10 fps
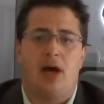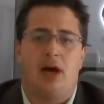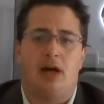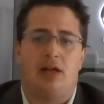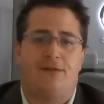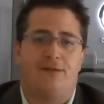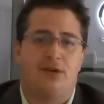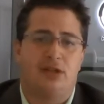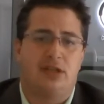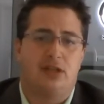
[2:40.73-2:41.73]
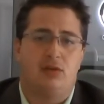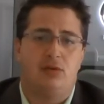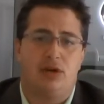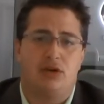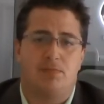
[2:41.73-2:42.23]
the first in the
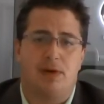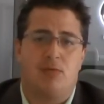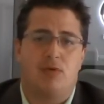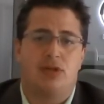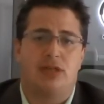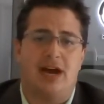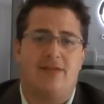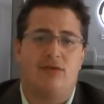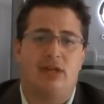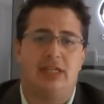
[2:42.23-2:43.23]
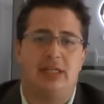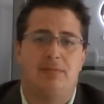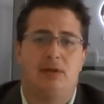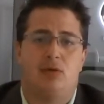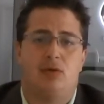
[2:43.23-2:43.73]
2 years, may worsen after the
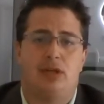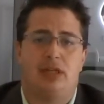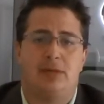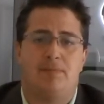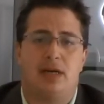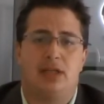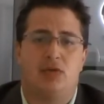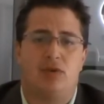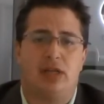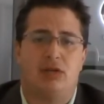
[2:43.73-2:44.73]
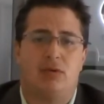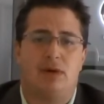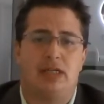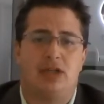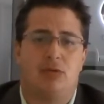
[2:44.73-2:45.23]
ECB lowered its deposit rate to a
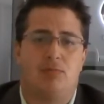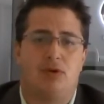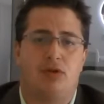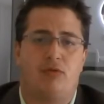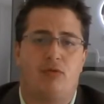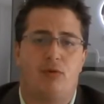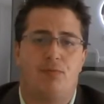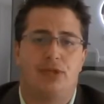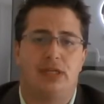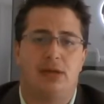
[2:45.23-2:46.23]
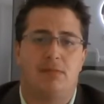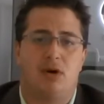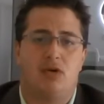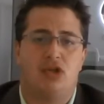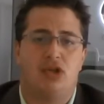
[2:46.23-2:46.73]
minus 0.4% in
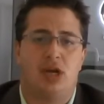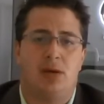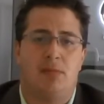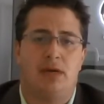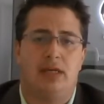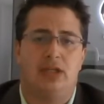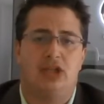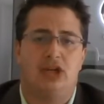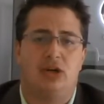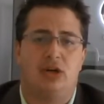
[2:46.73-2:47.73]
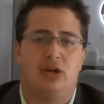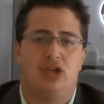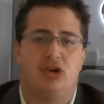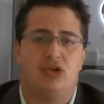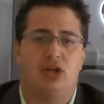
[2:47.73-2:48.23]
March, meaning it's
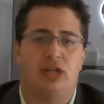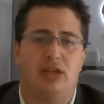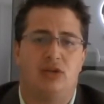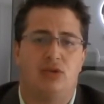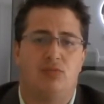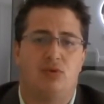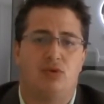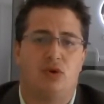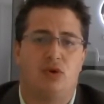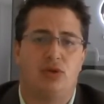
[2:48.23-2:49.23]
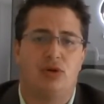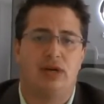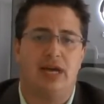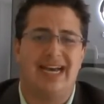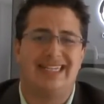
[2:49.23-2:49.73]
charging lenders more to hold
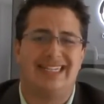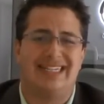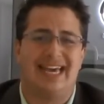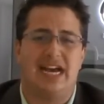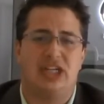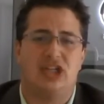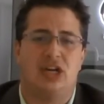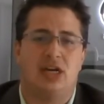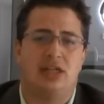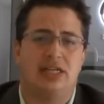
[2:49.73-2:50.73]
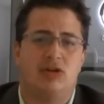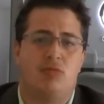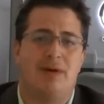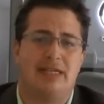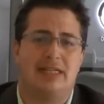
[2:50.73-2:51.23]
their excess cash. The
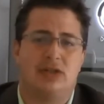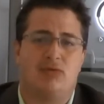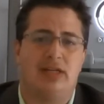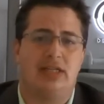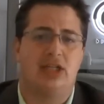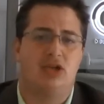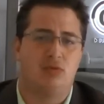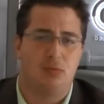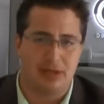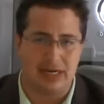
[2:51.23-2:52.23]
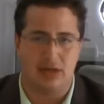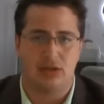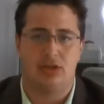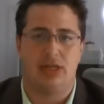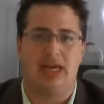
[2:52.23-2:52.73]
Central Bank's next rate decision will be
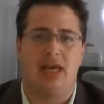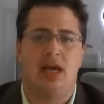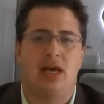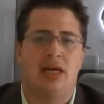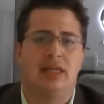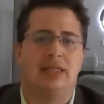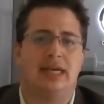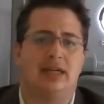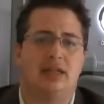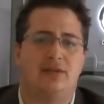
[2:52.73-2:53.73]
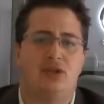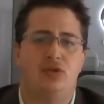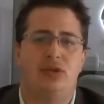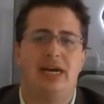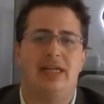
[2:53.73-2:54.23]
announced today, the 2nd of
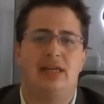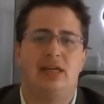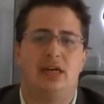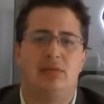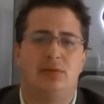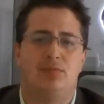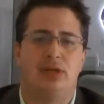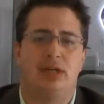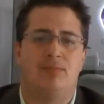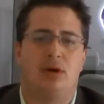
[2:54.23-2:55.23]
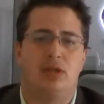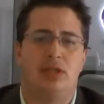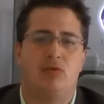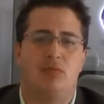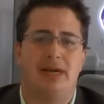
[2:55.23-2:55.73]
June, and the economists predict
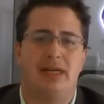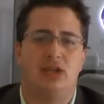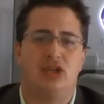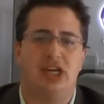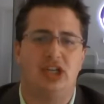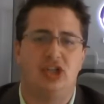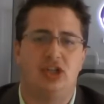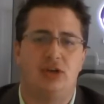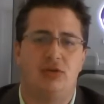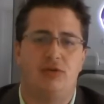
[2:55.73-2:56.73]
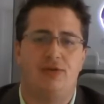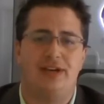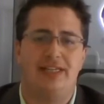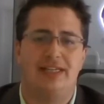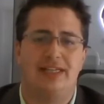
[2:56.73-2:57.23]
policy will remain unchanged. The euro
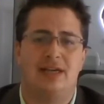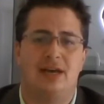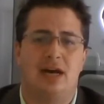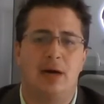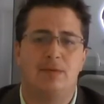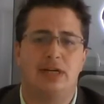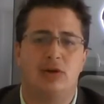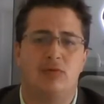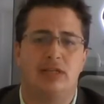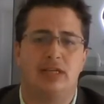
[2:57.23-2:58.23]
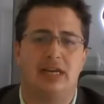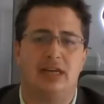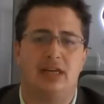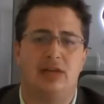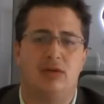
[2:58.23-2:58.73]
faces upside risk
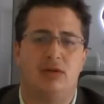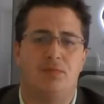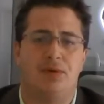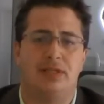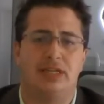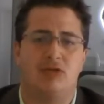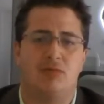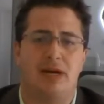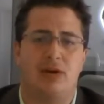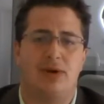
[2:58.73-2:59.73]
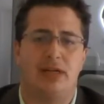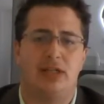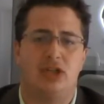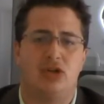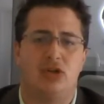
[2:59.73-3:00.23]
heading into the European Central Bank rate
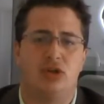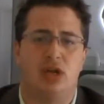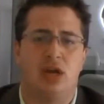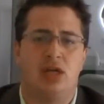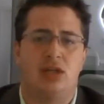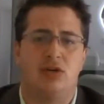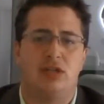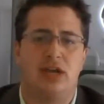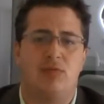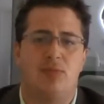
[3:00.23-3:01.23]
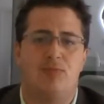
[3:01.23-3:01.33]
decision on Thursday, with